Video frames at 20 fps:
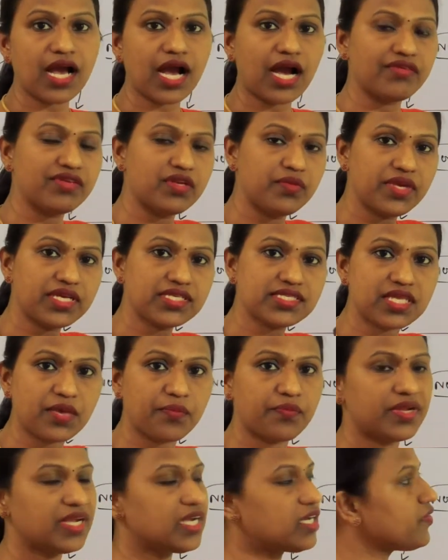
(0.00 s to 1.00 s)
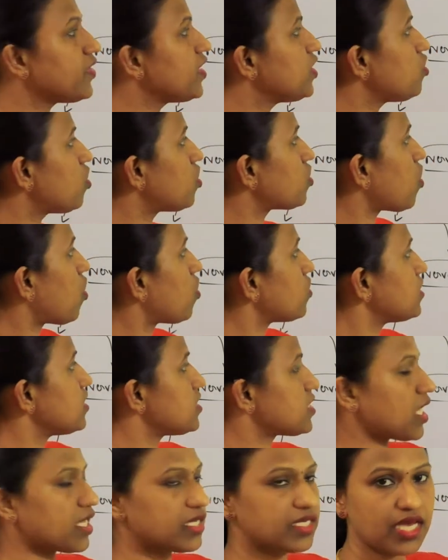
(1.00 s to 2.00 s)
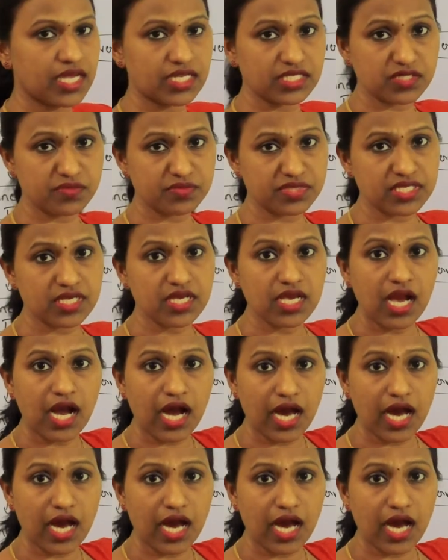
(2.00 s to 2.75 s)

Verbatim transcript: I will make separate video on all these organisms,